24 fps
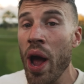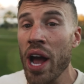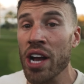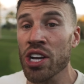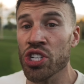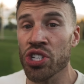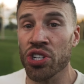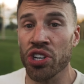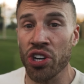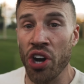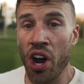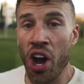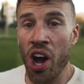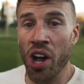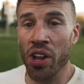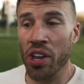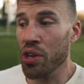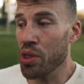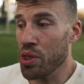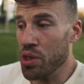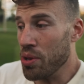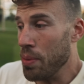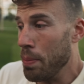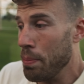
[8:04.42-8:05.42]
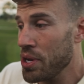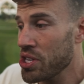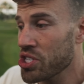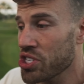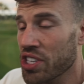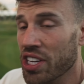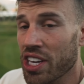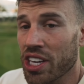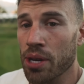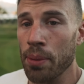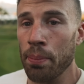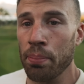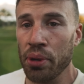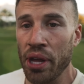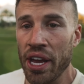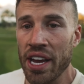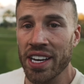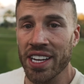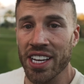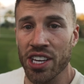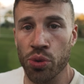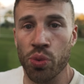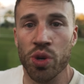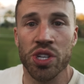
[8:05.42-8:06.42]
action at all other than bitching and
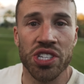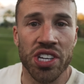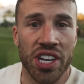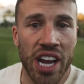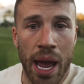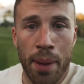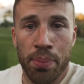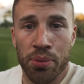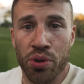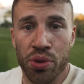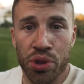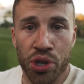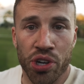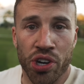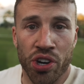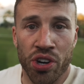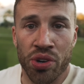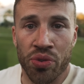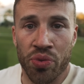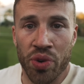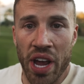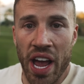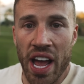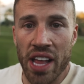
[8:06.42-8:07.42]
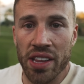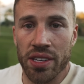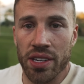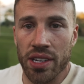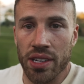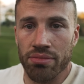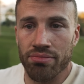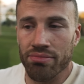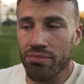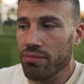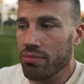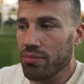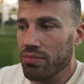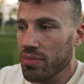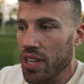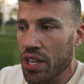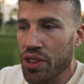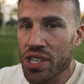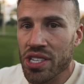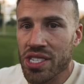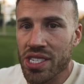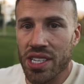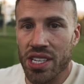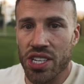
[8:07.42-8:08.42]
complaining. And what's going to happen with your current reality?
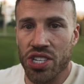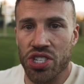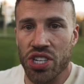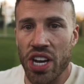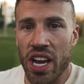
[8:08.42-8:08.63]
Nothing's going to